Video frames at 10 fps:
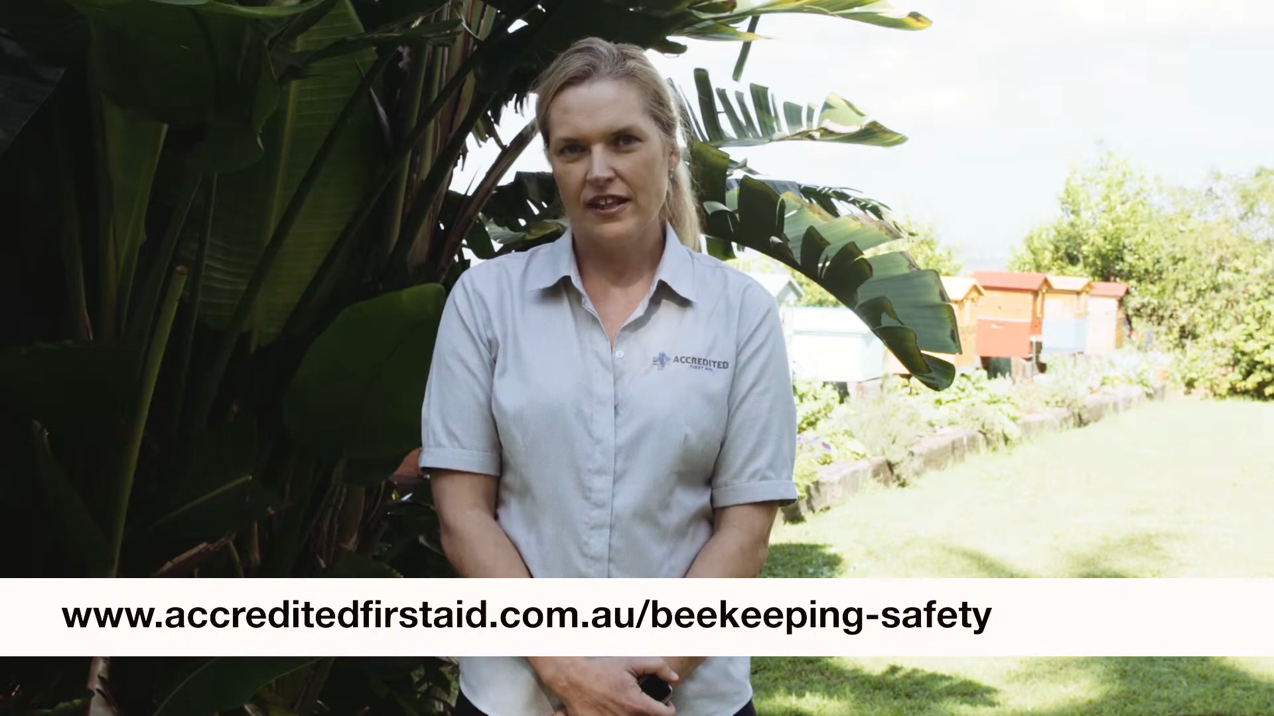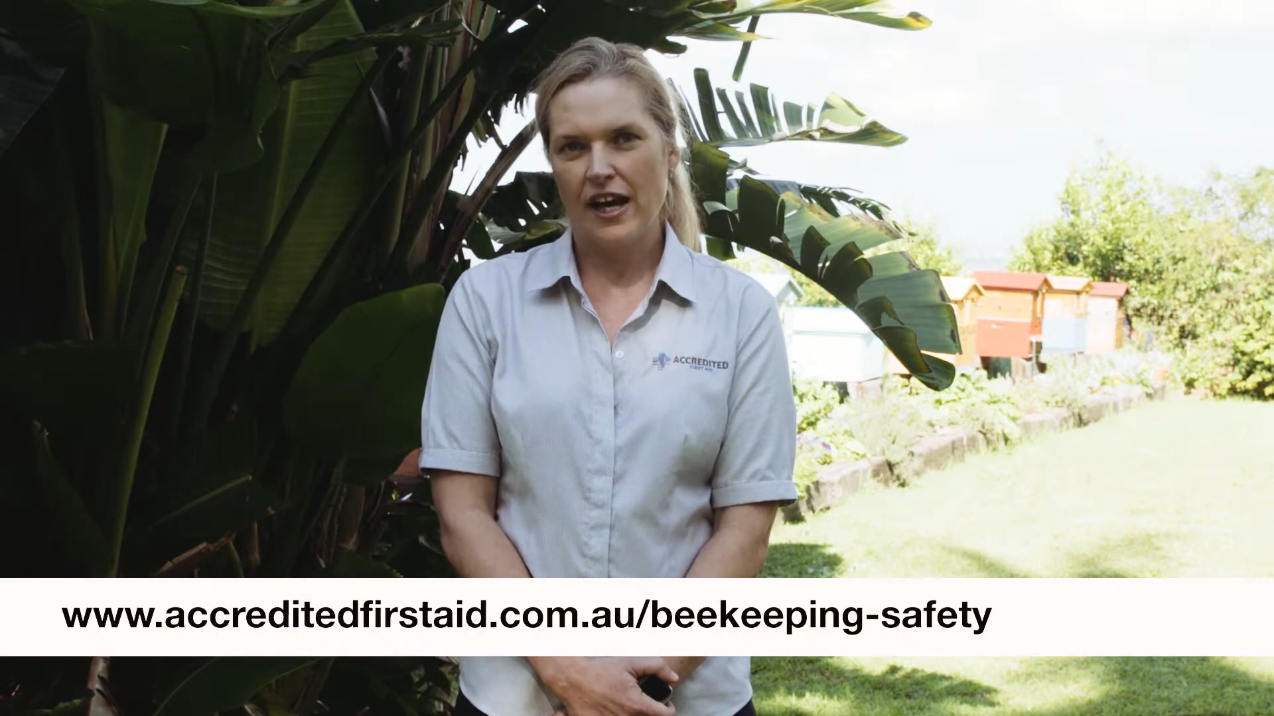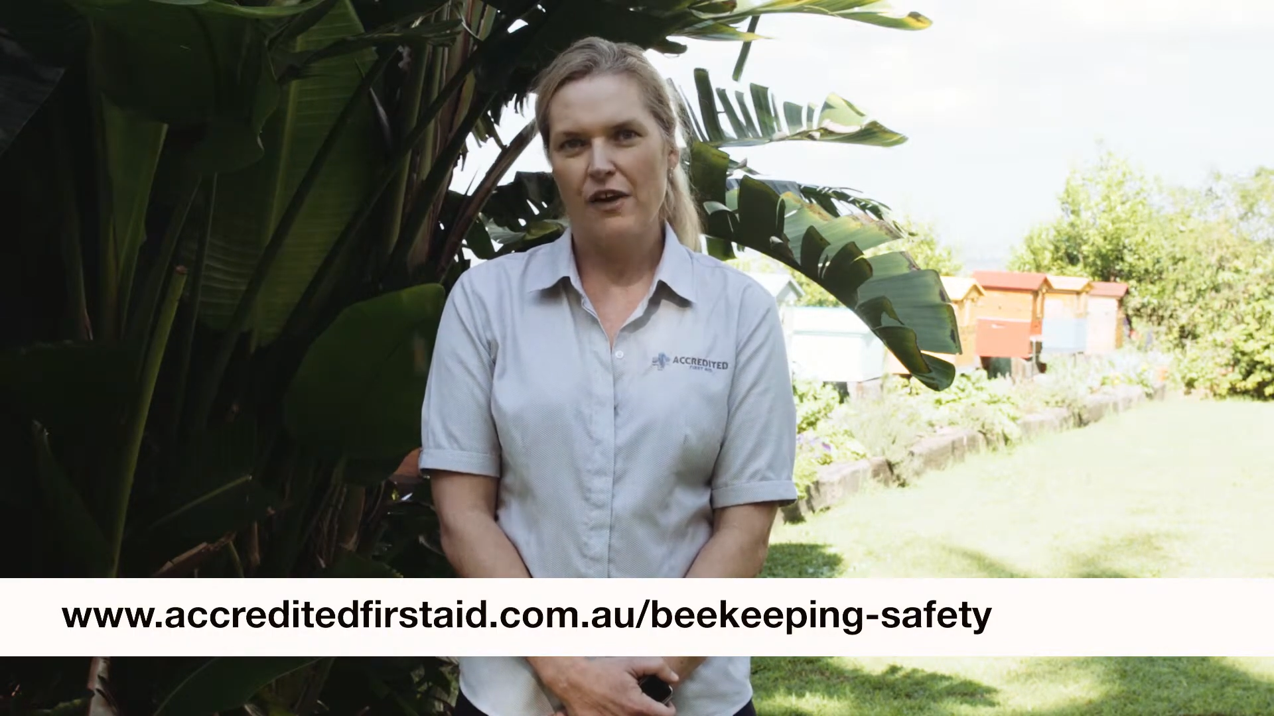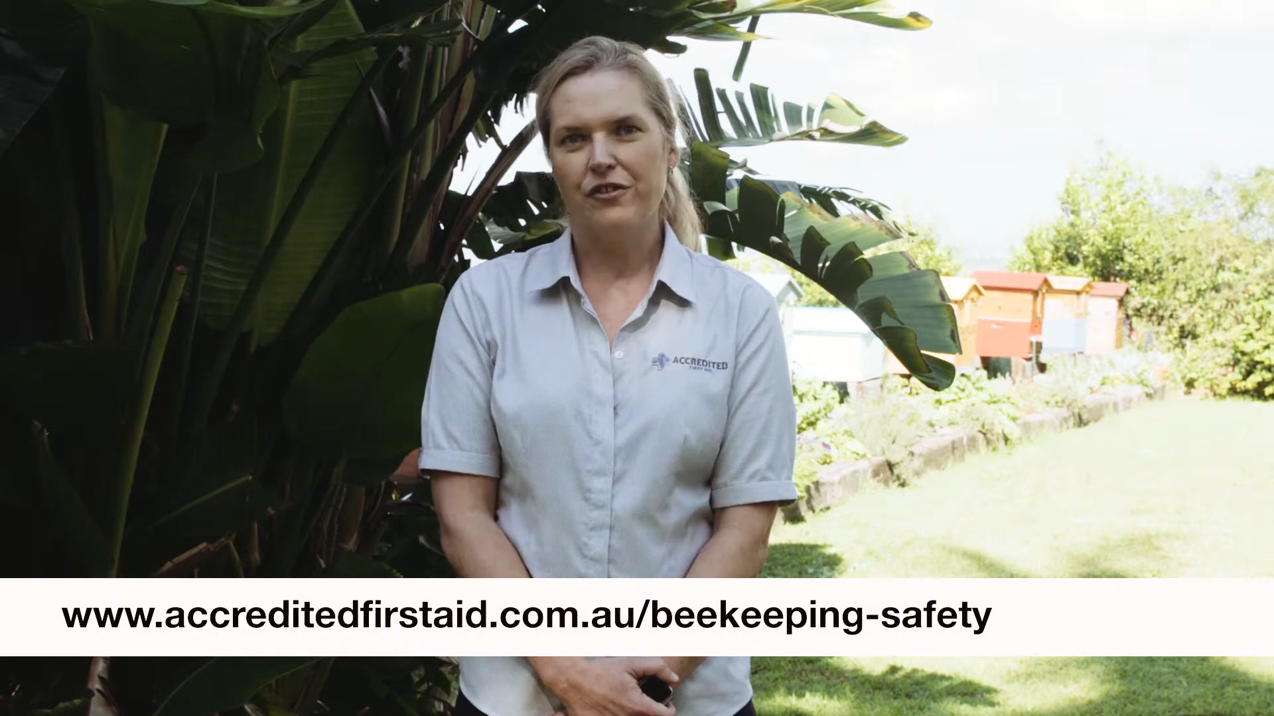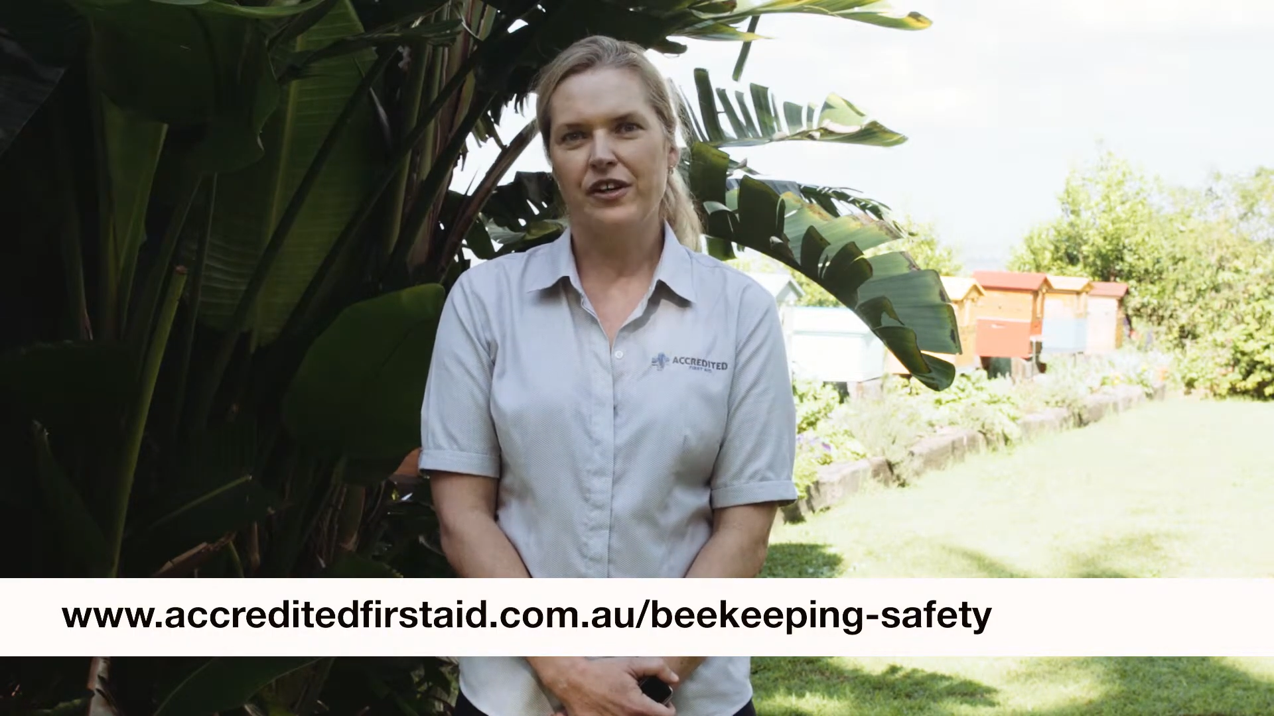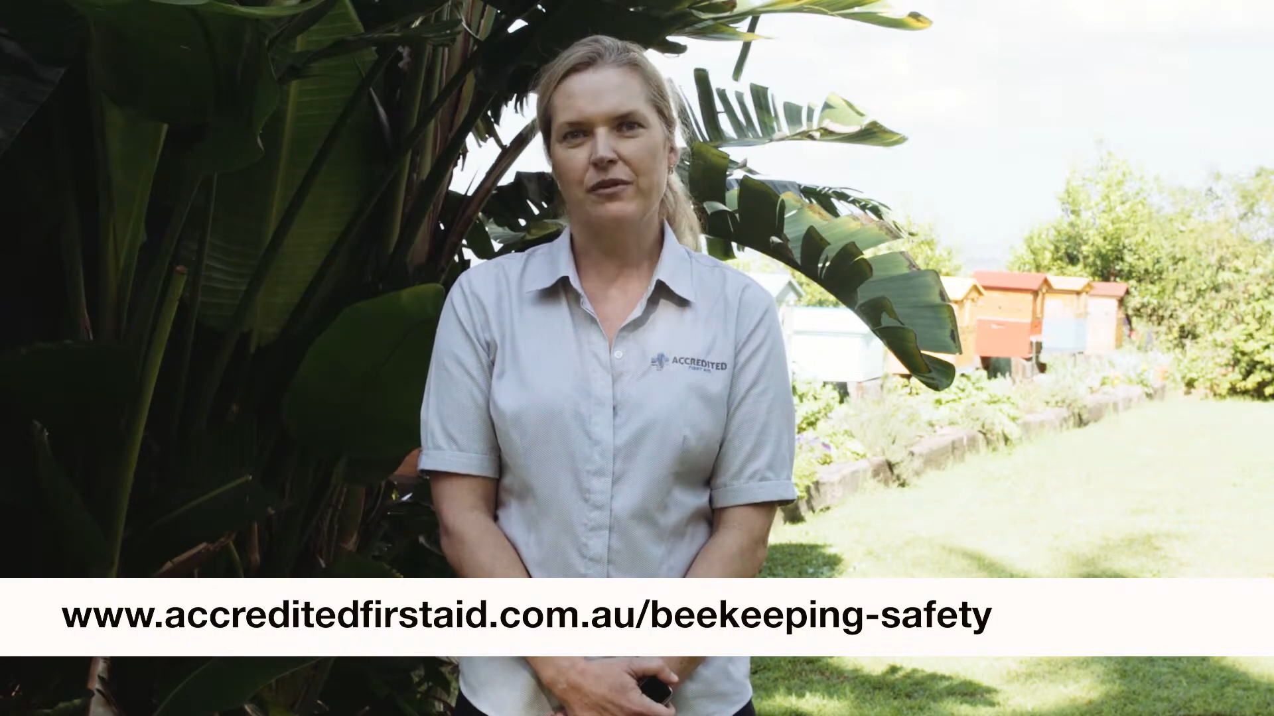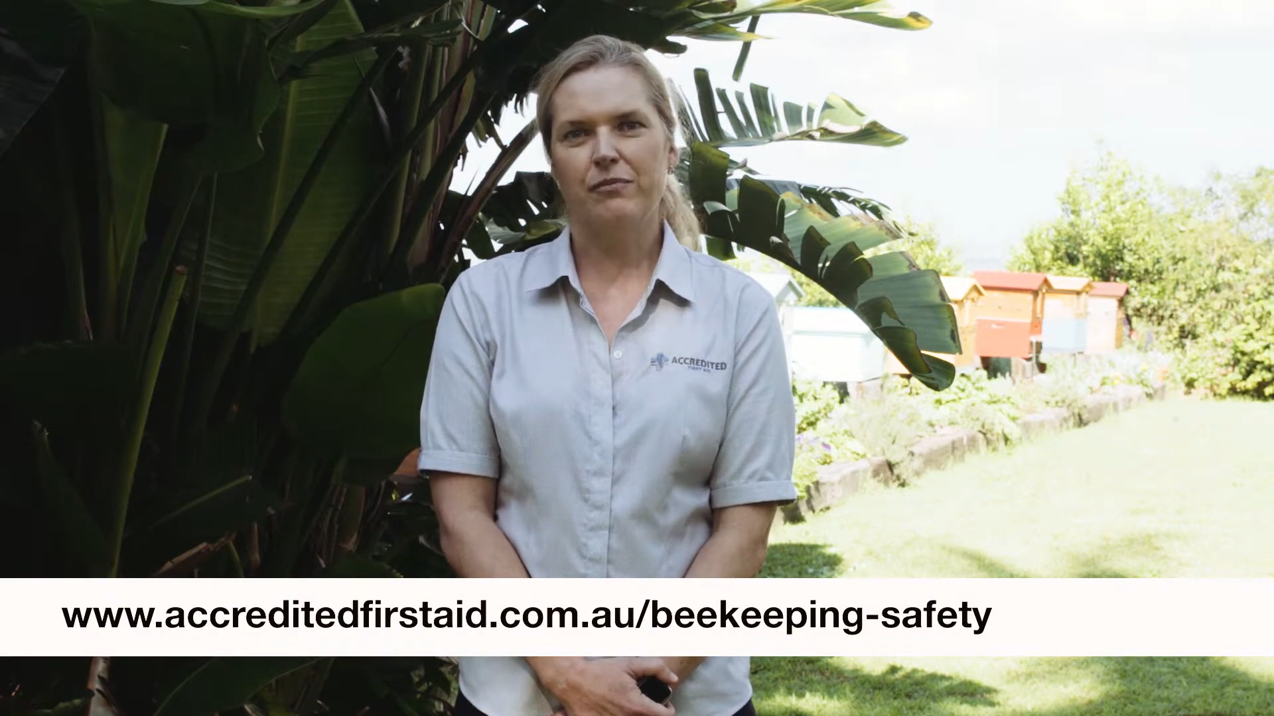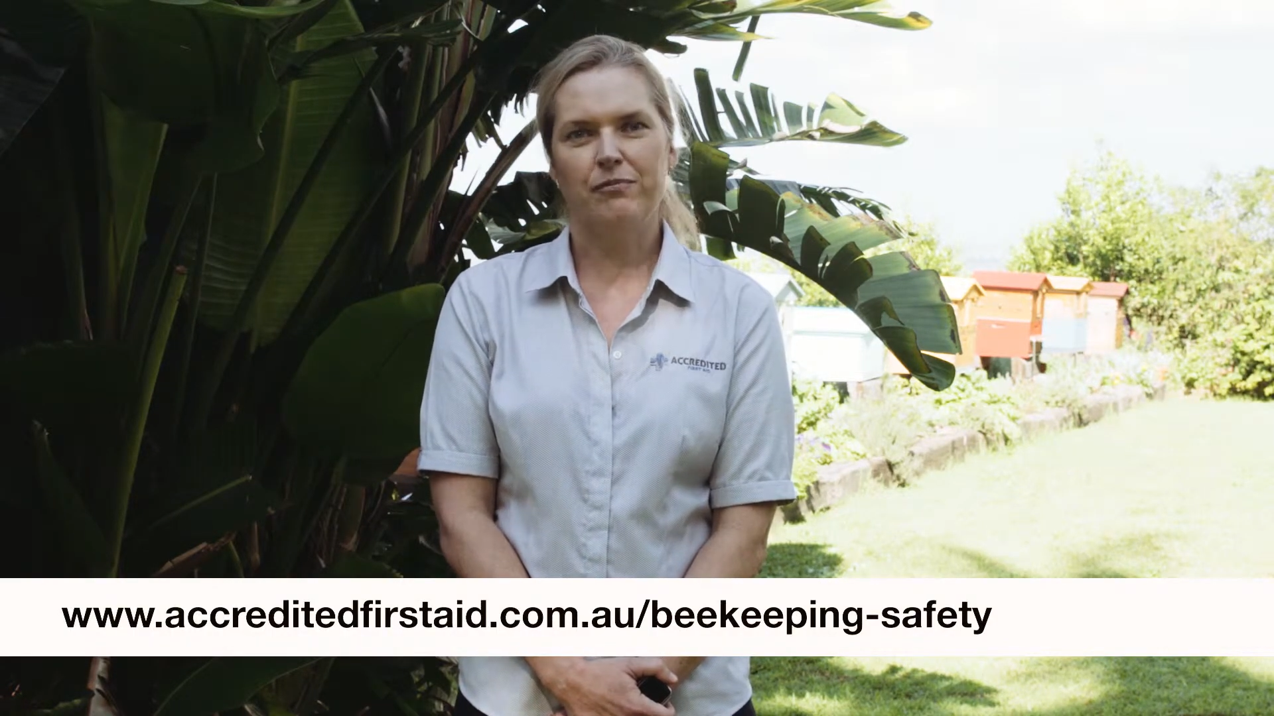covering